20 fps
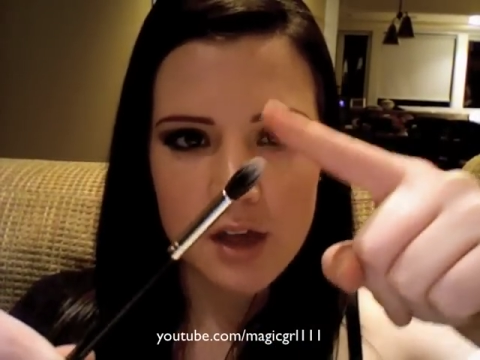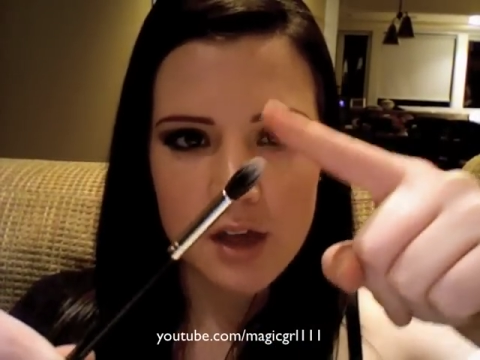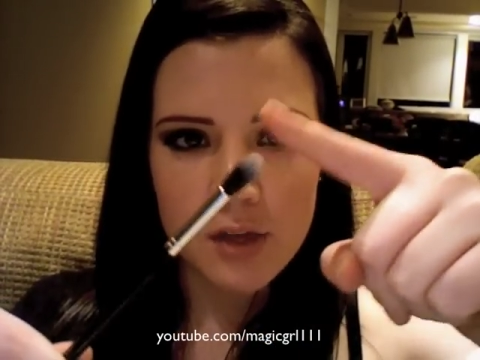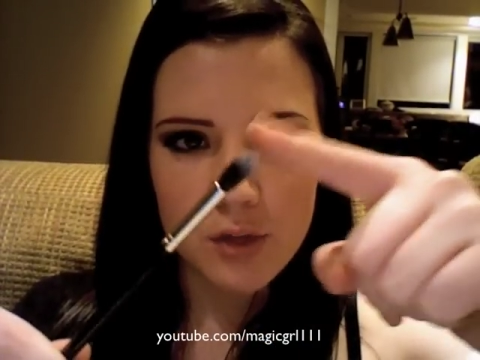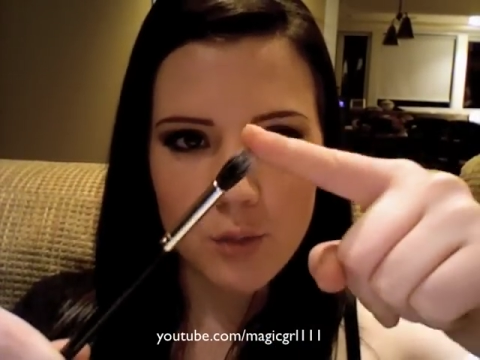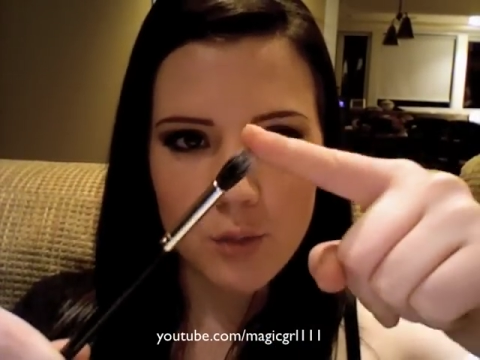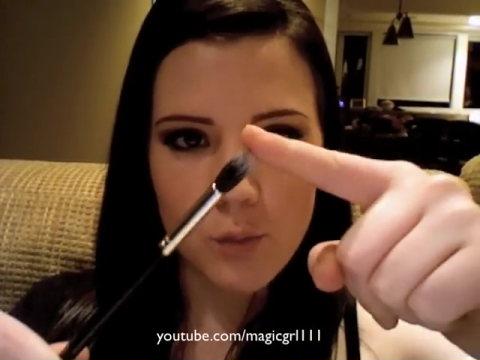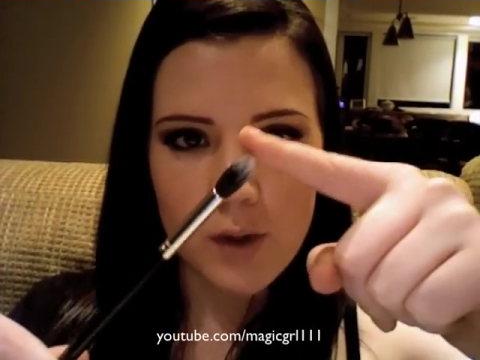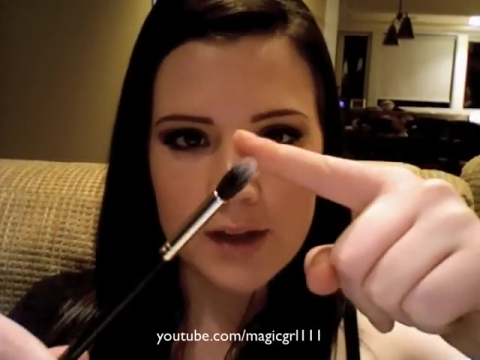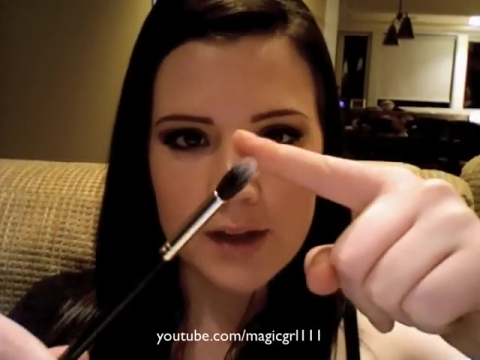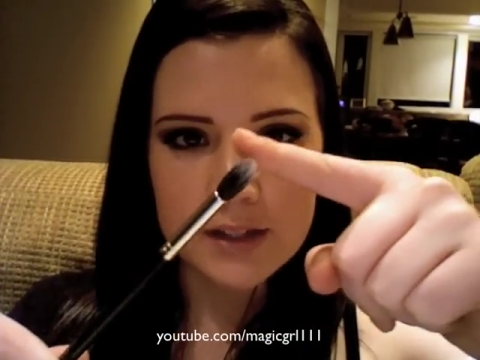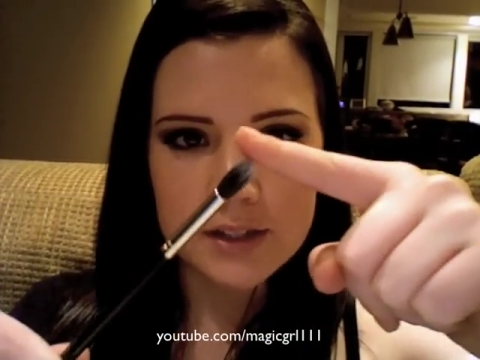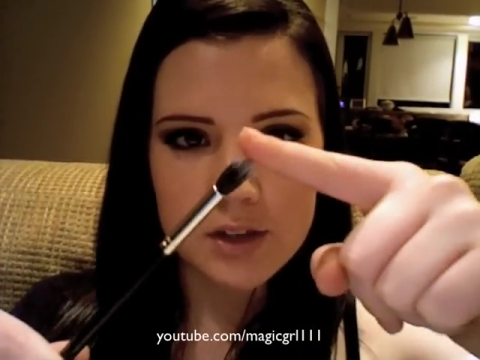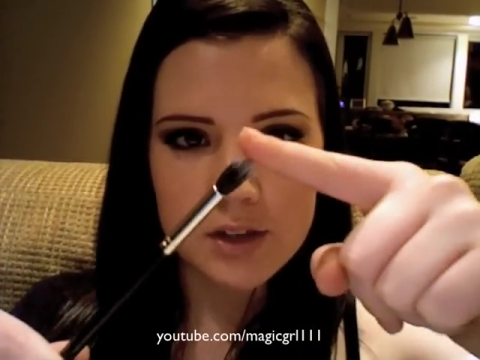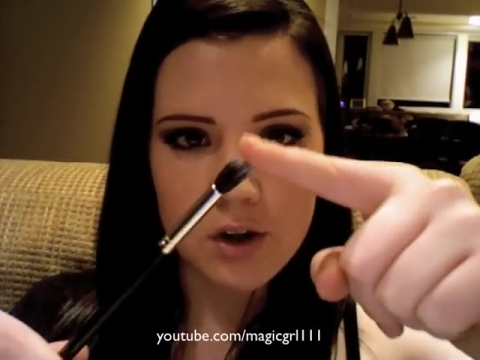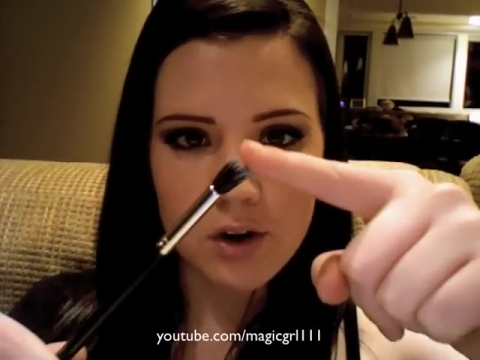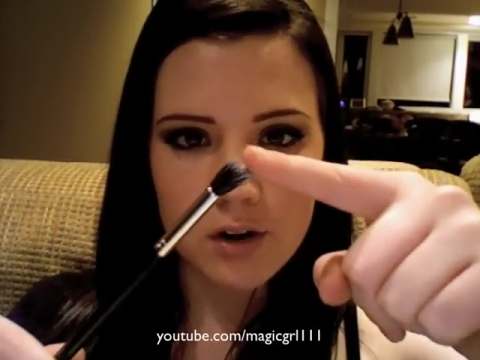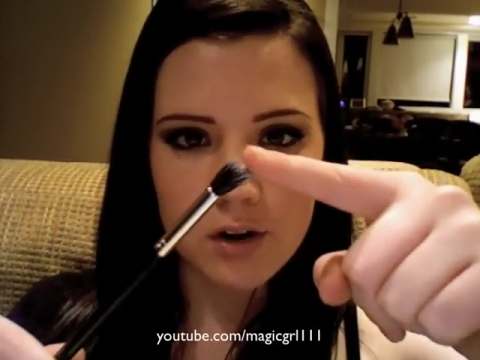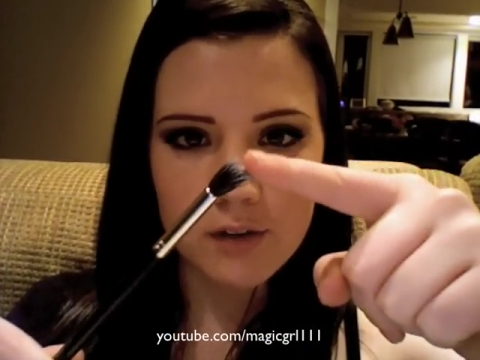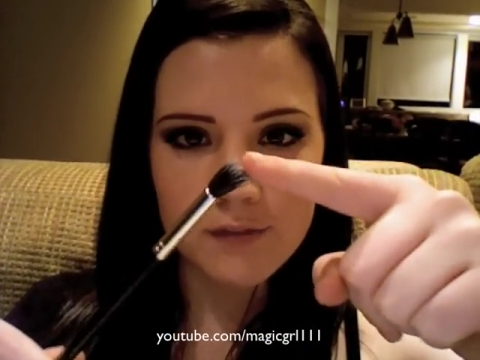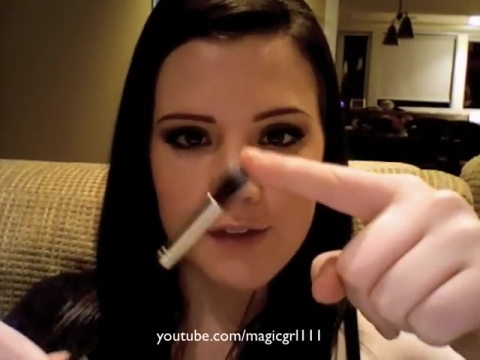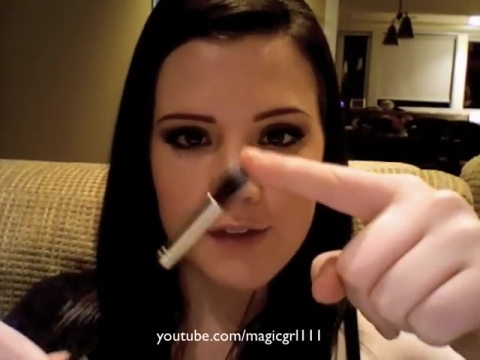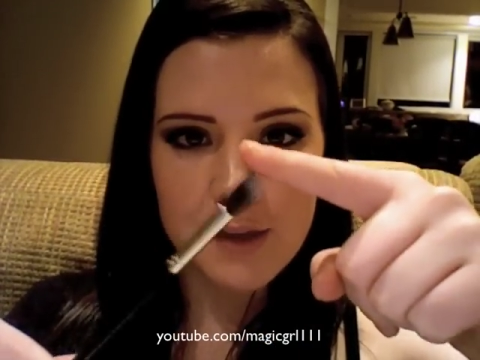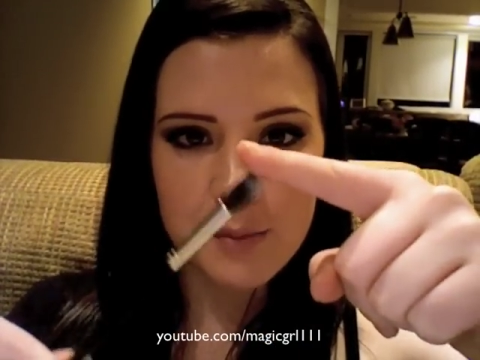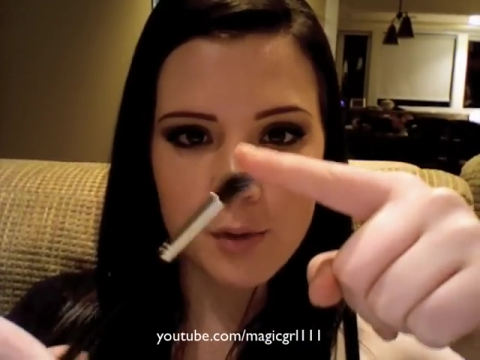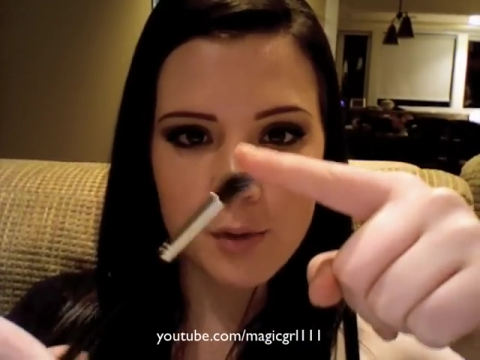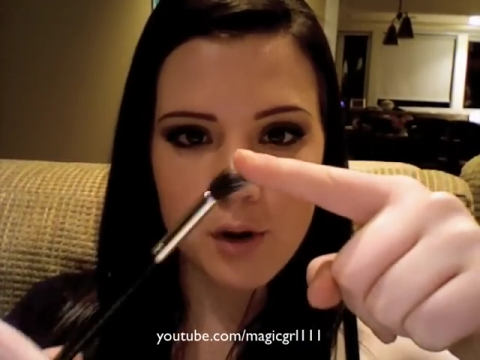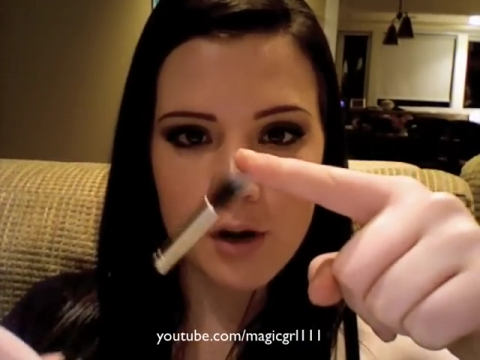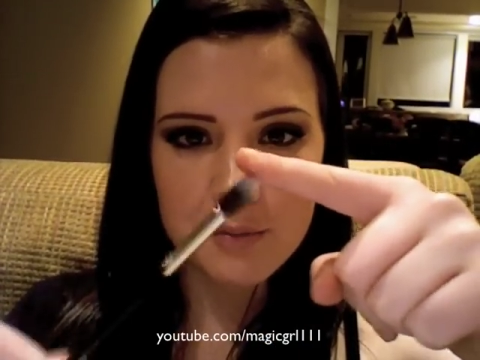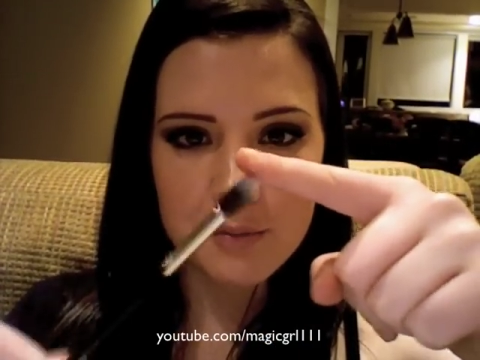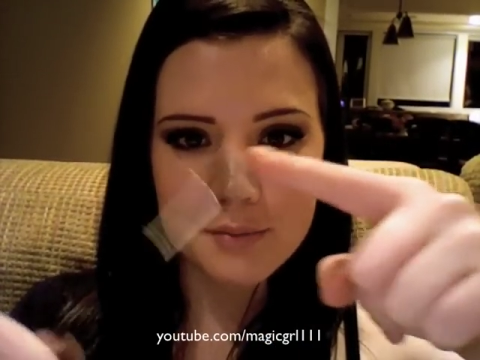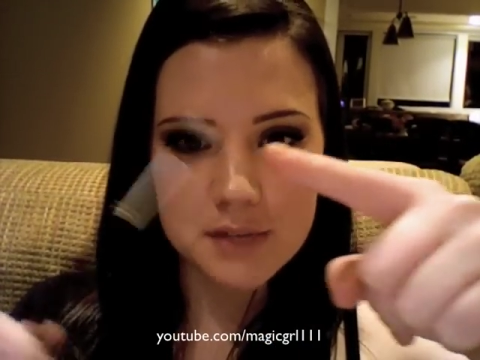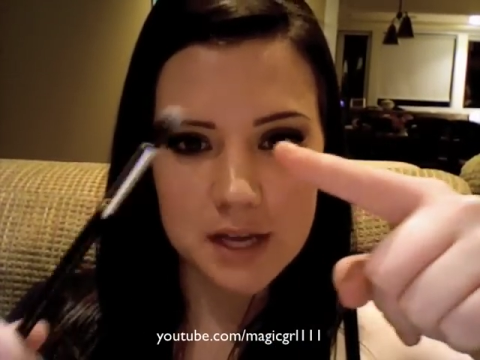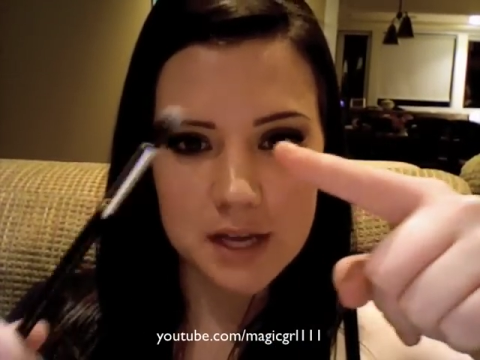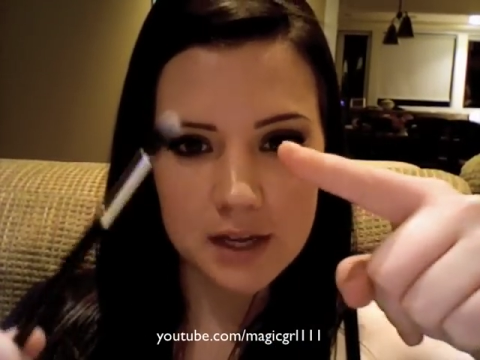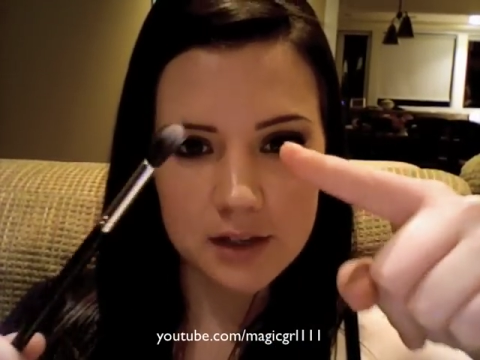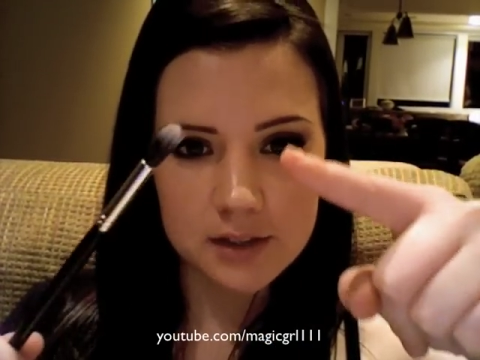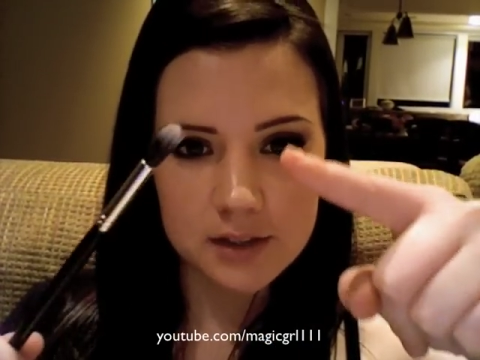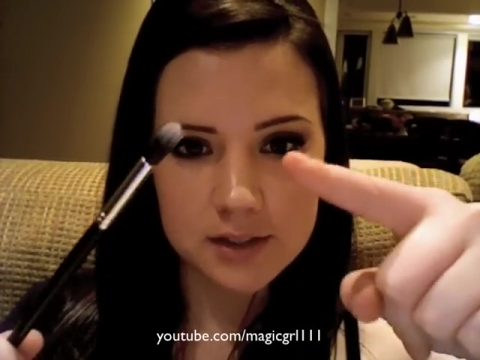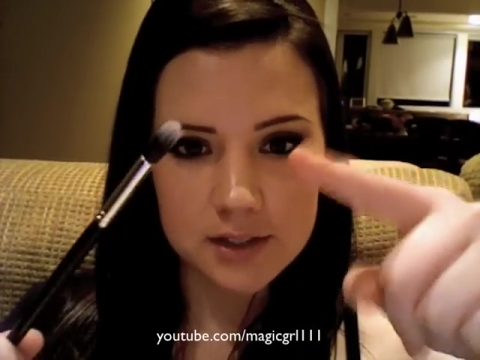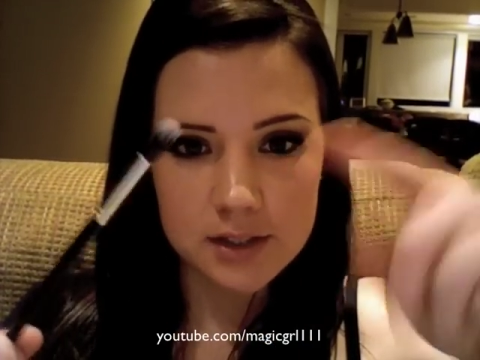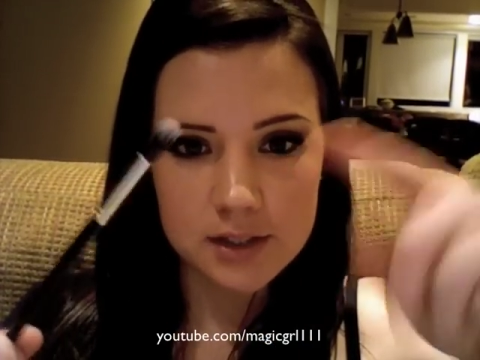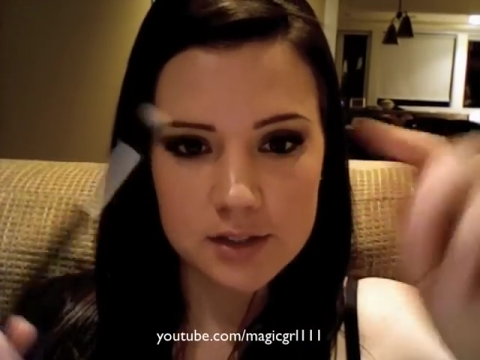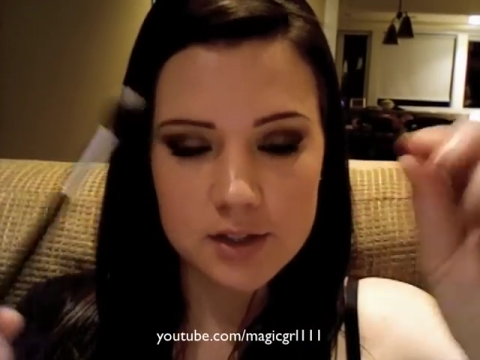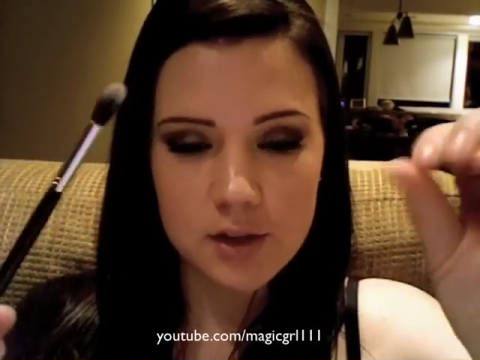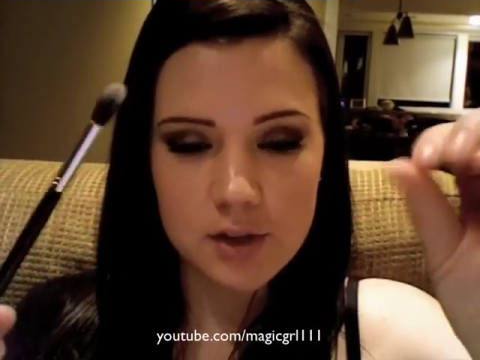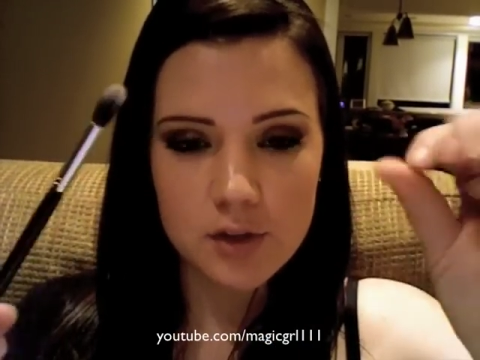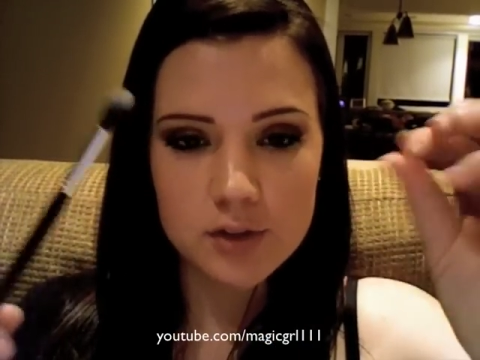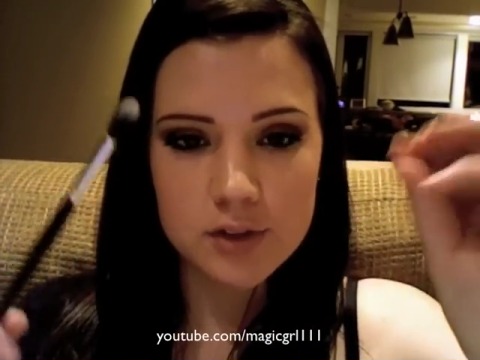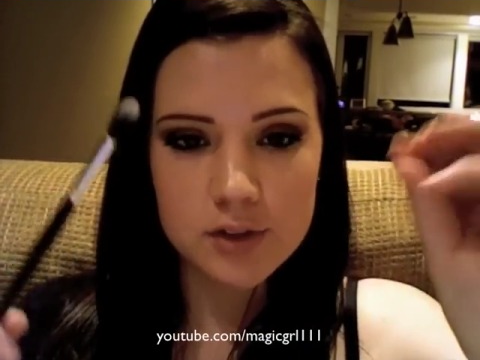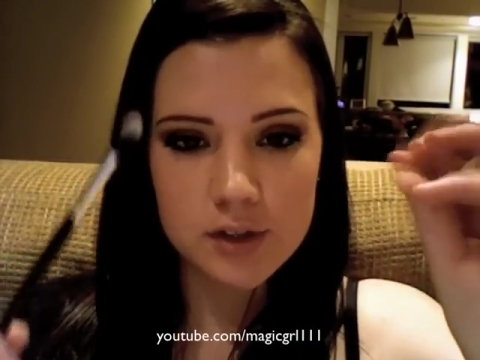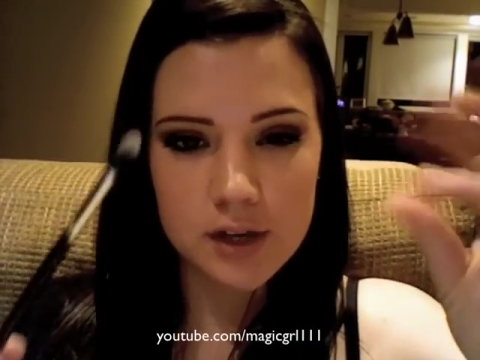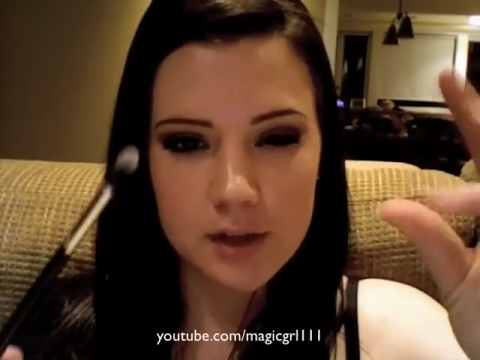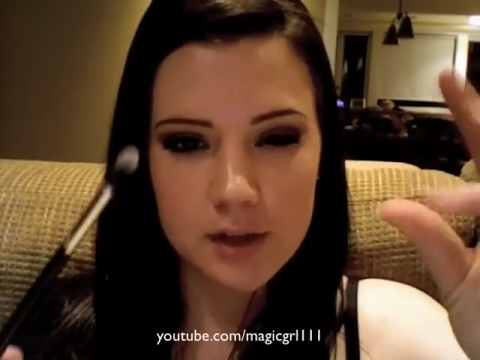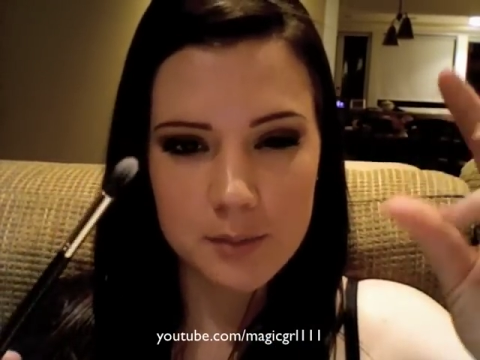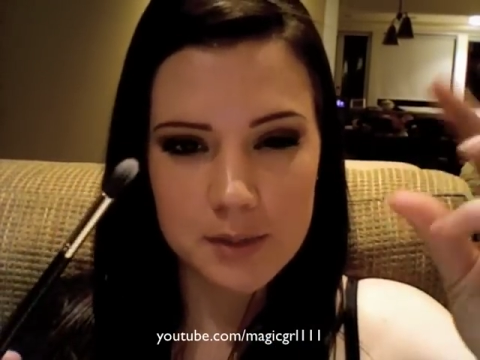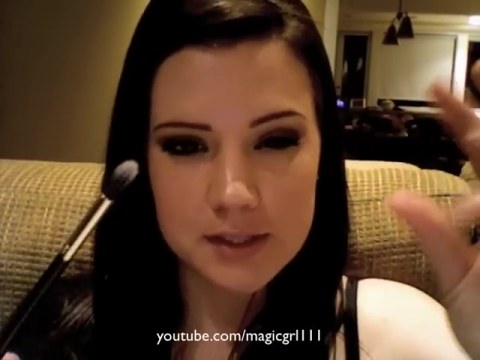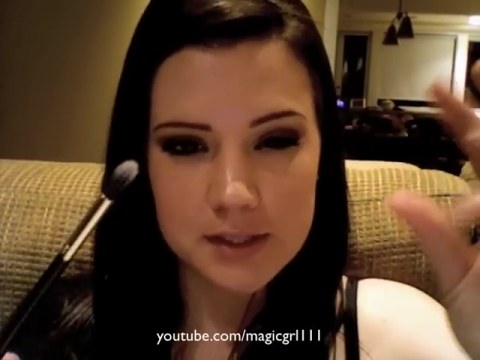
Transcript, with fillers: the whites are fiber optics, so those are going to be